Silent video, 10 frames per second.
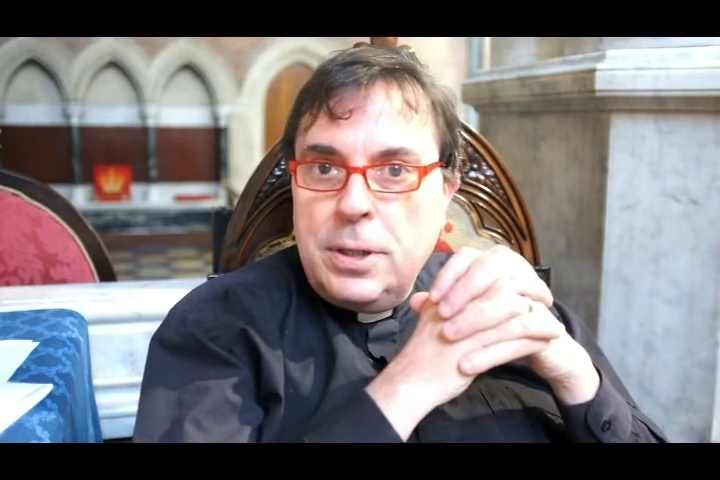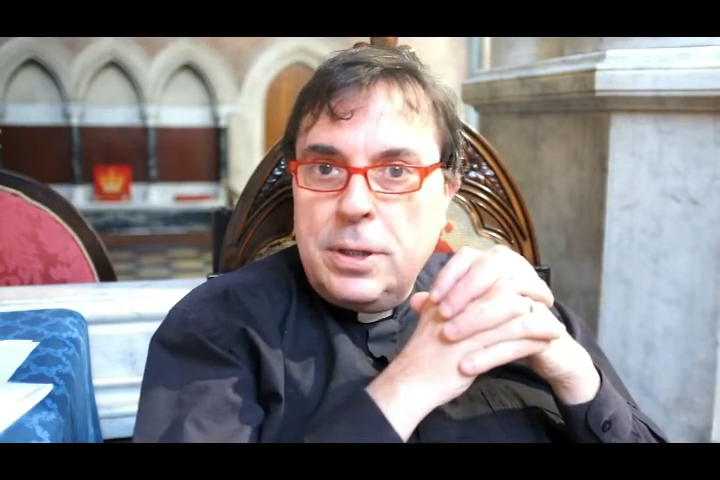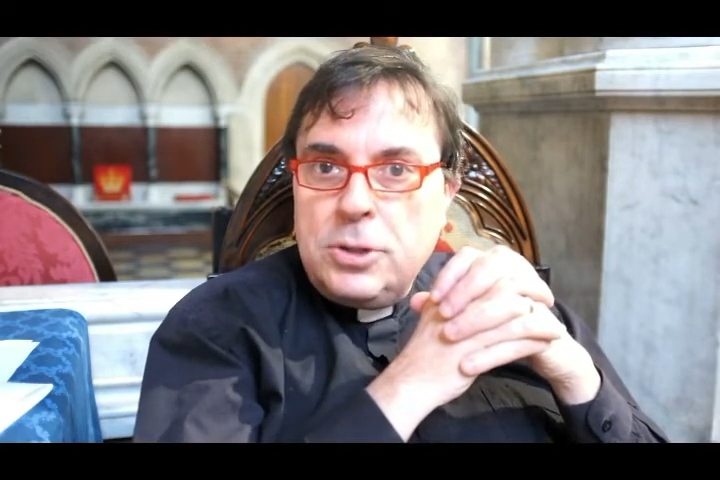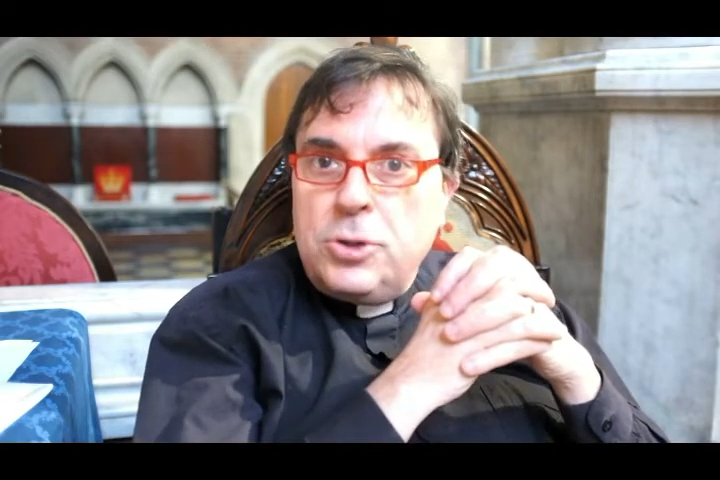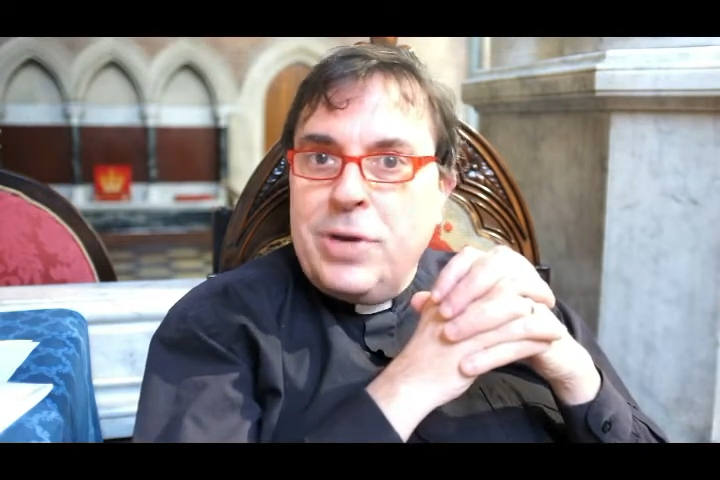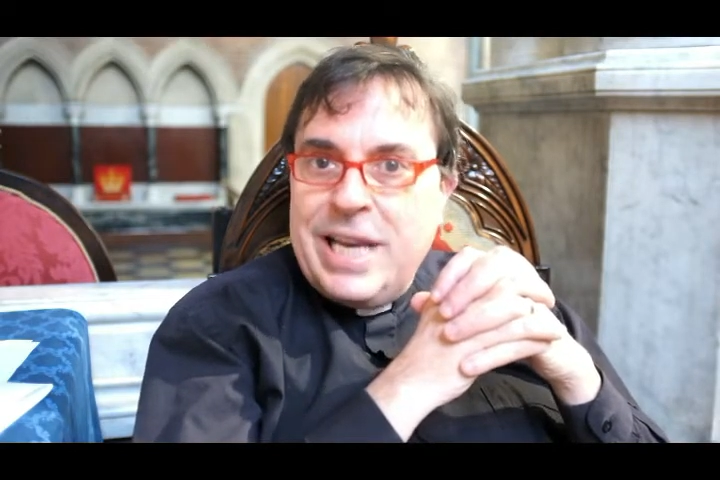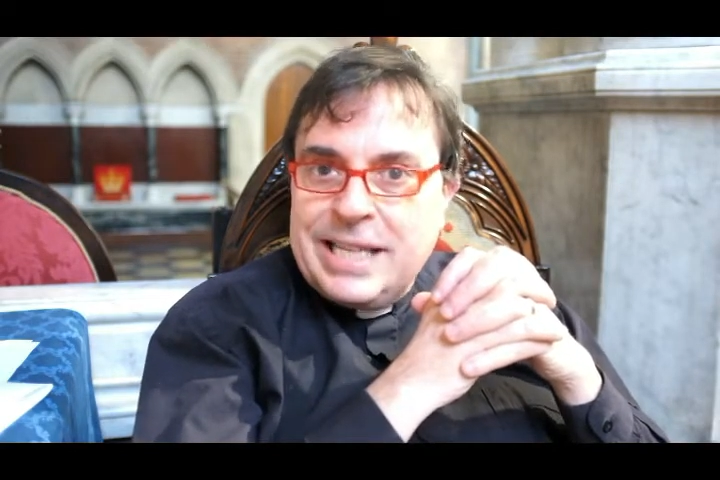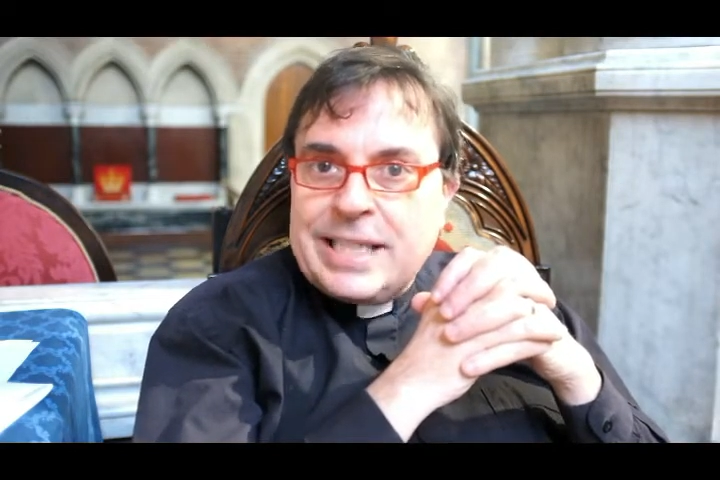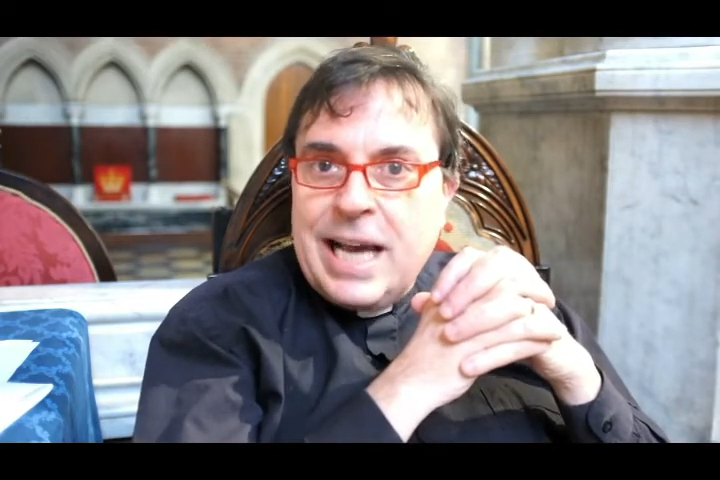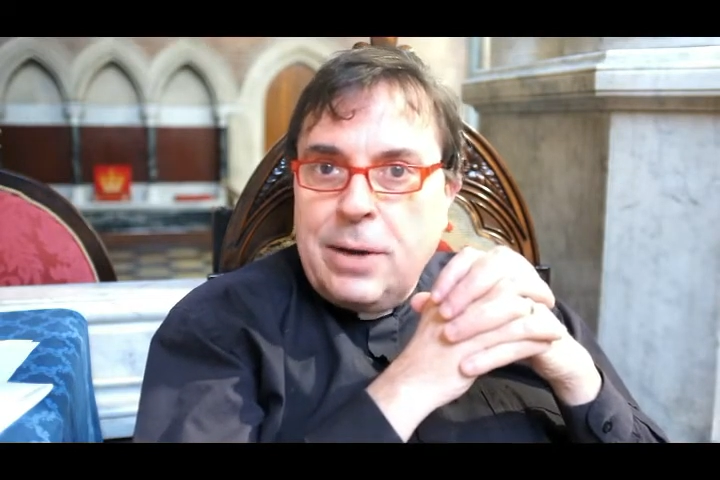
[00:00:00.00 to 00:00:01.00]
to
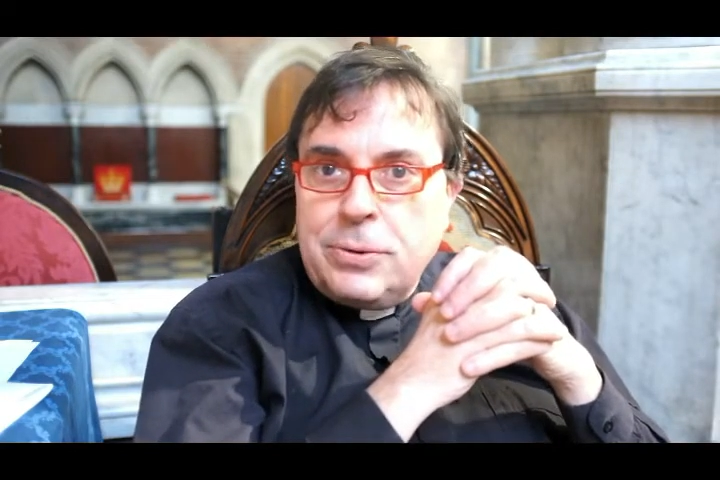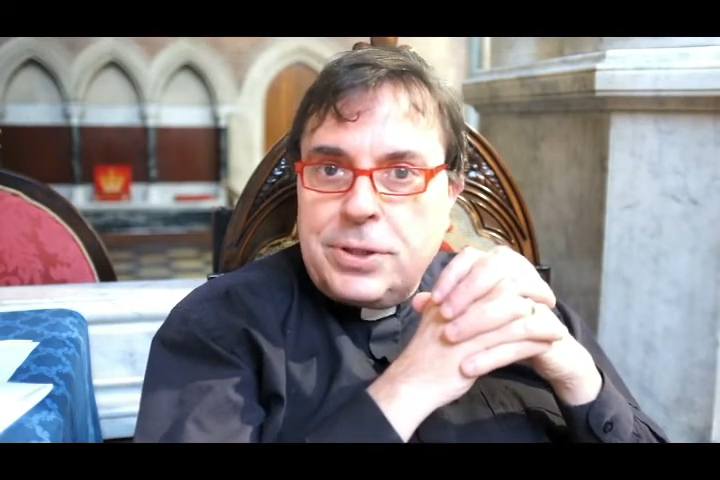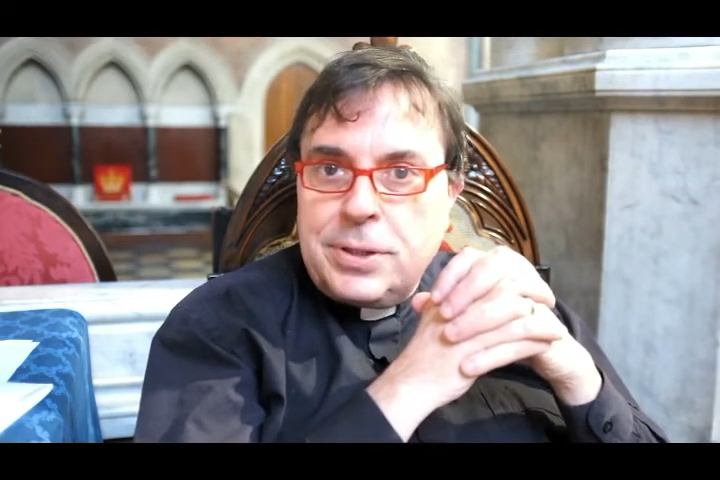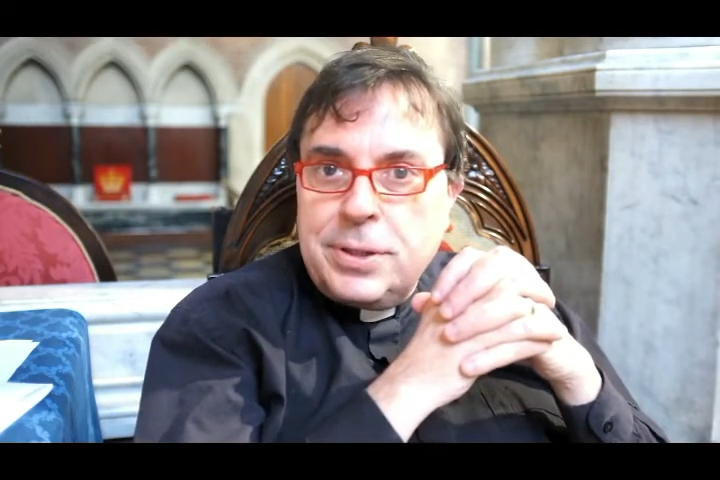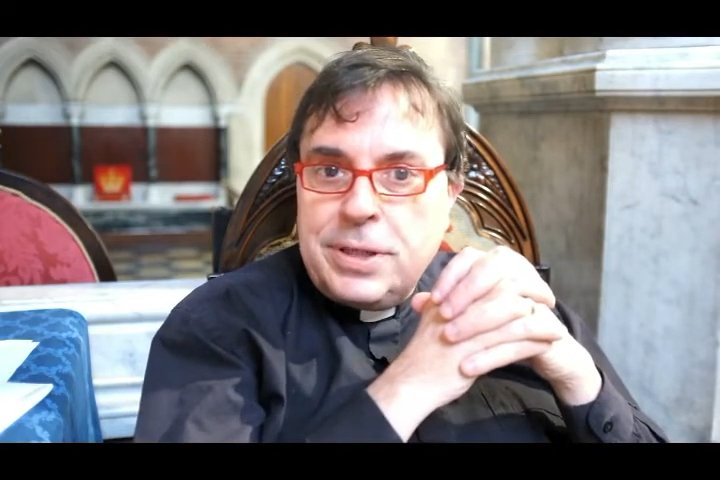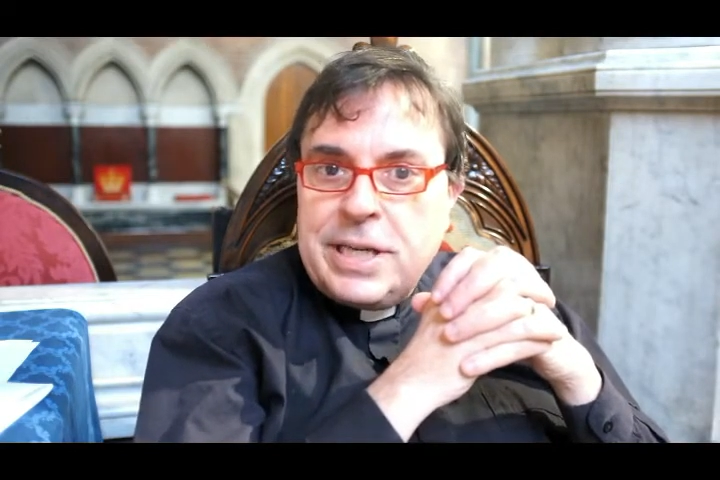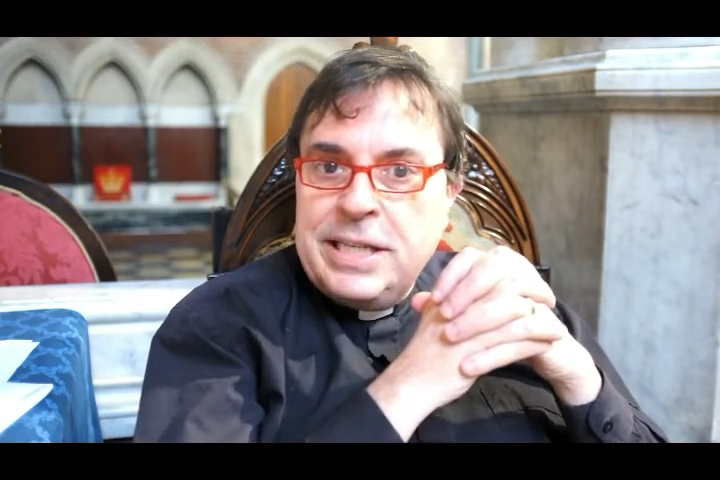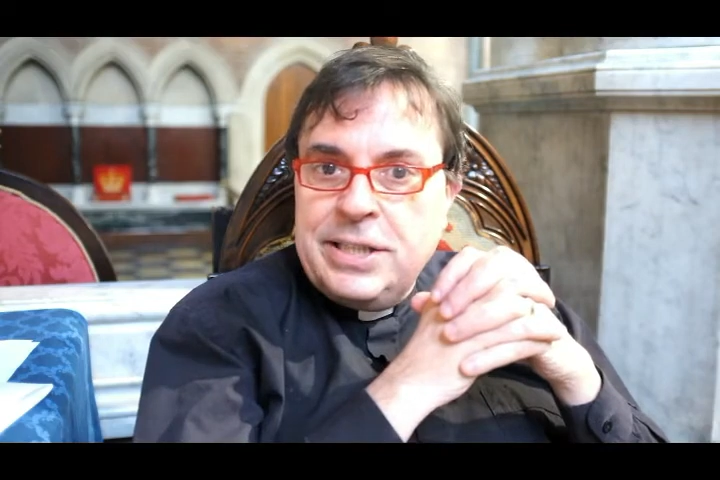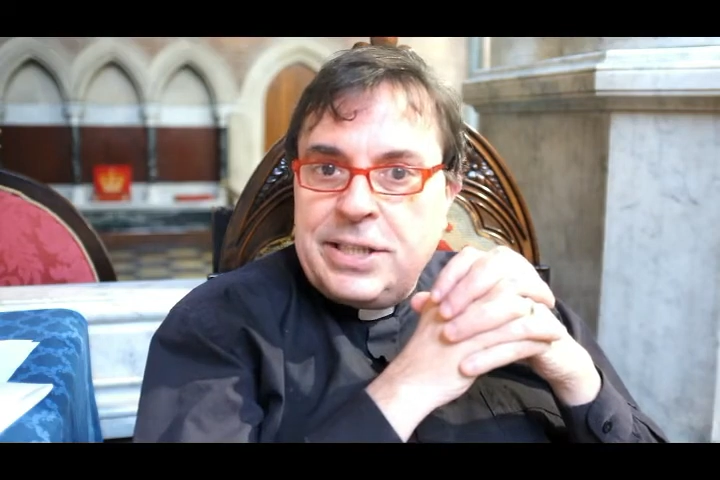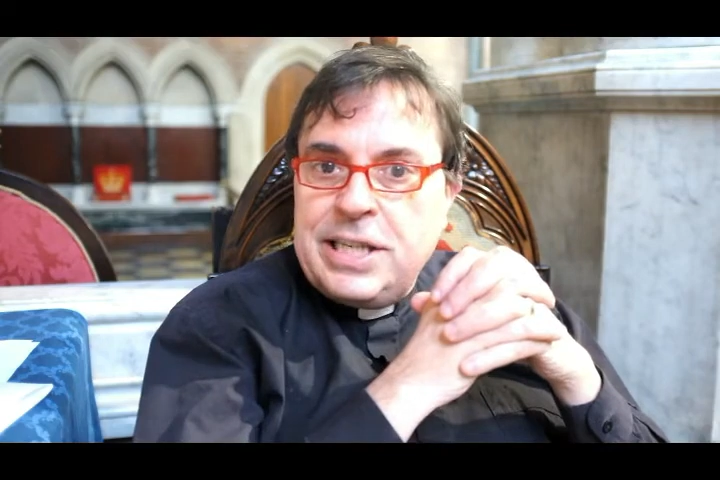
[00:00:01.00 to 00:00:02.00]
his house in
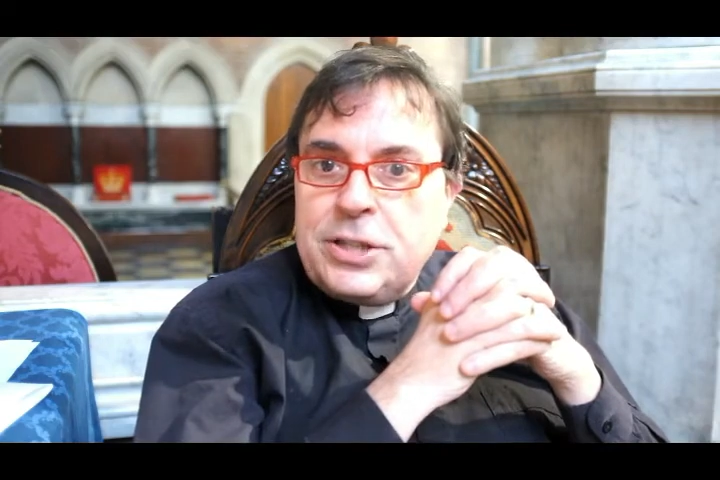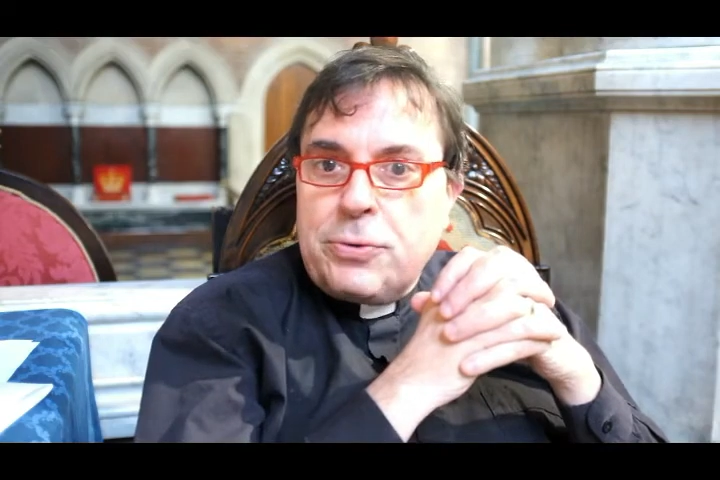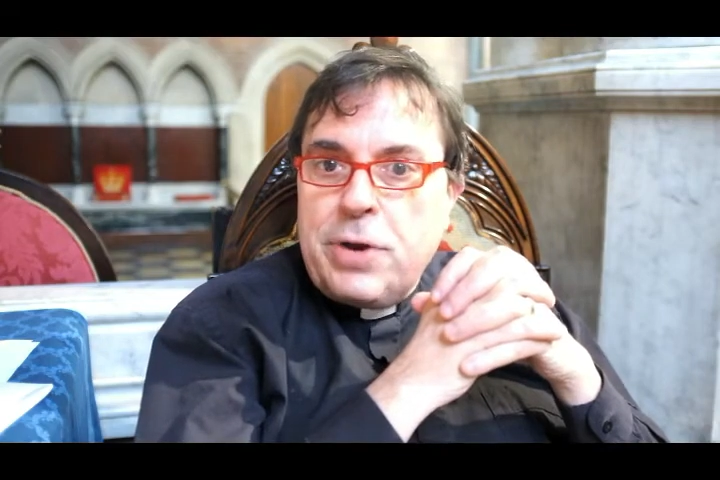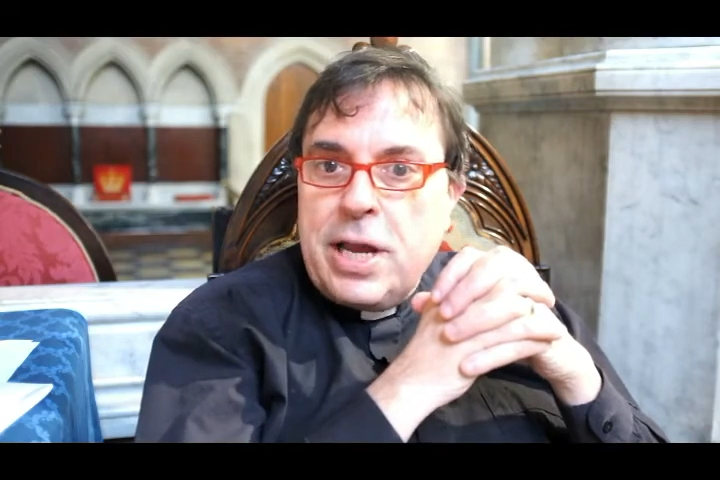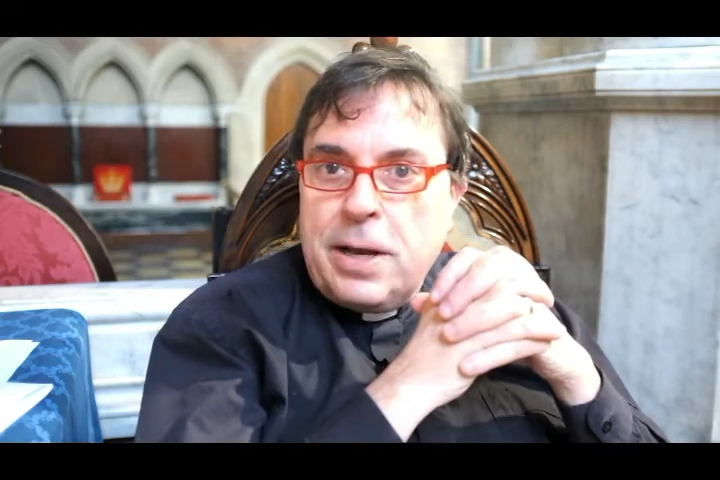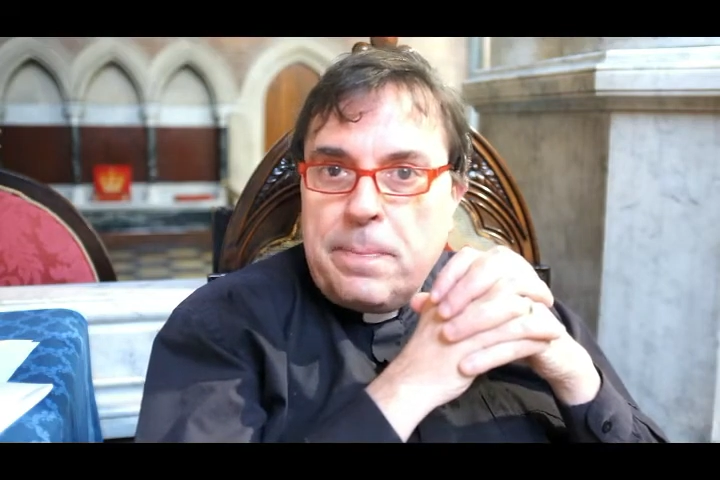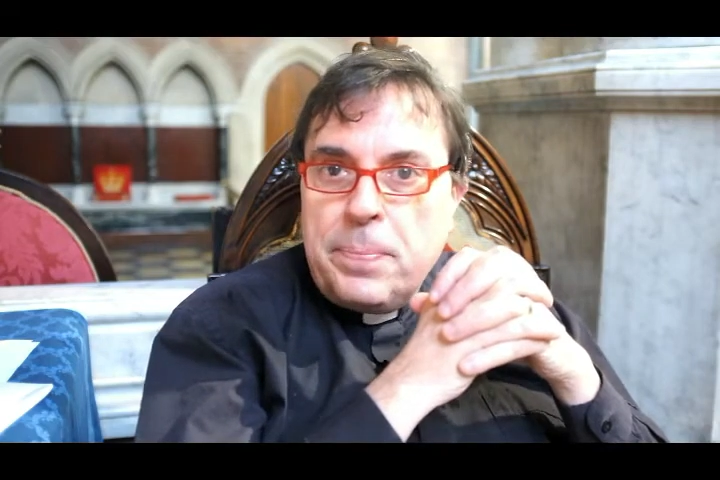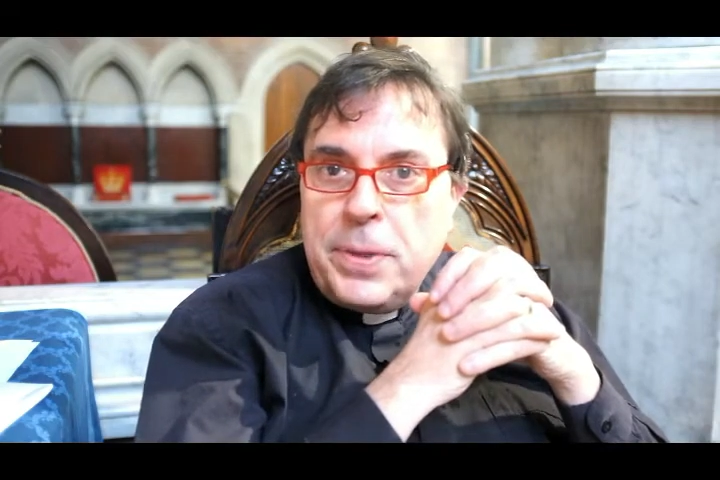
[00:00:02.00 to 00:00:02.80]
Caesarea,